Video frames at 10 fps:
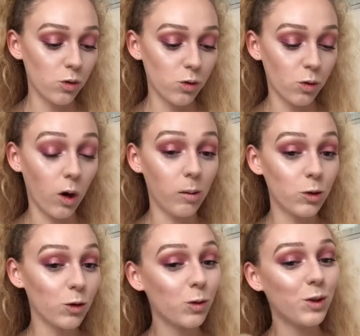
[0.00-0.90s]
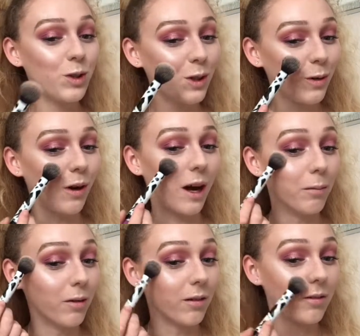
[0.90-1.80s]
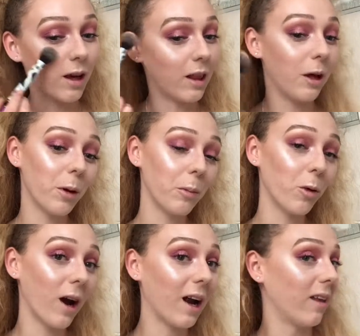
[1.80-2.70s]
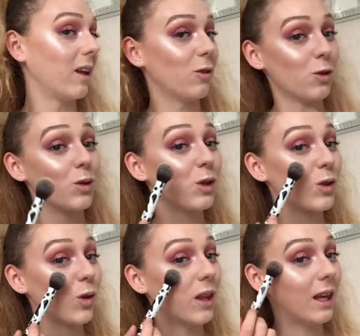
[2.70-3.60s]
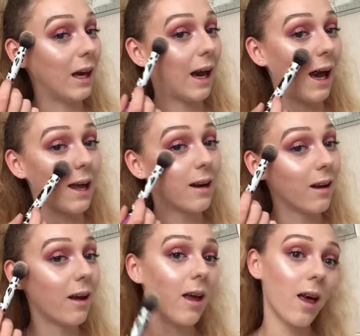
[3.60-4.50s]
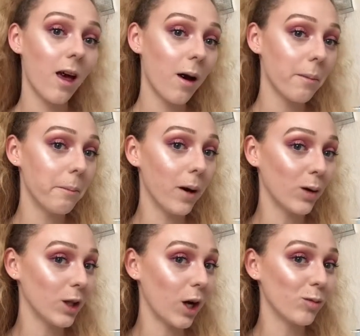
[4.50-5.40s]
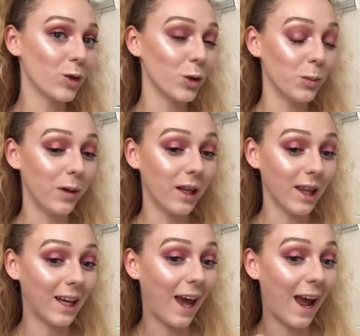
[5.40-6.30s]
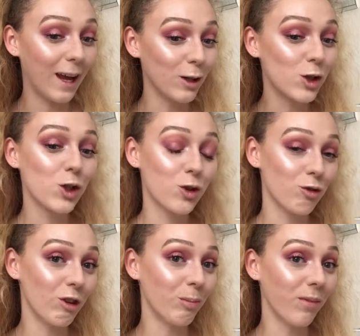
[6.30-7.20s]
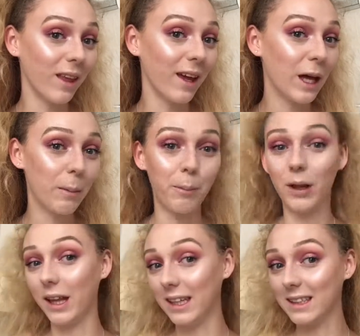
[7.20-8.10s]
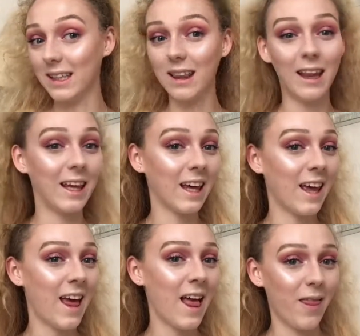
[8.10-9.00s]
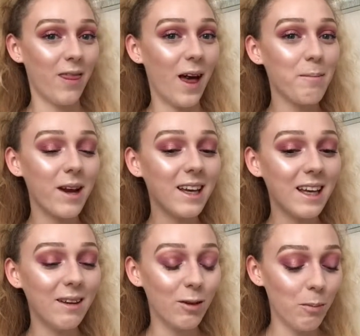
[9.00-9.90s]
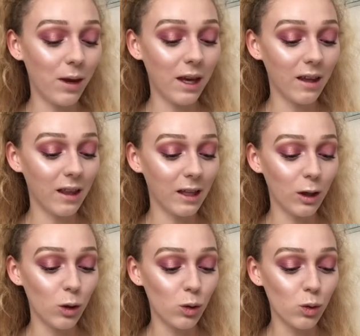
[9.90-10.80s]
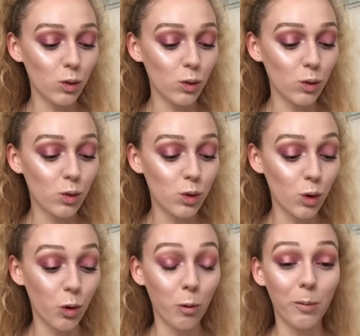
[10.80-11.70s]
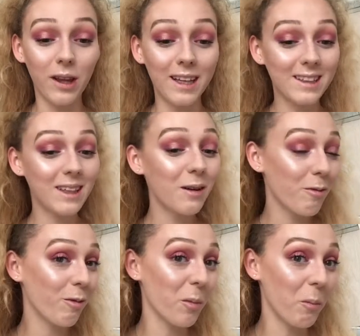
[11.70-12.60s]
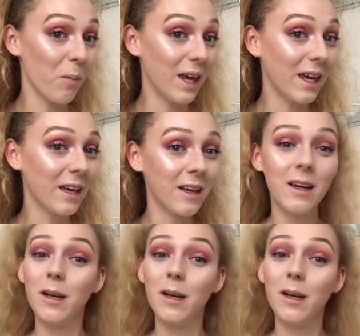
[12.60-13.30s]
So I'm just going to go in with a bit more highlight just to show that you can build it up to be like extremely blinding. Like, that might even be like too blinding for me,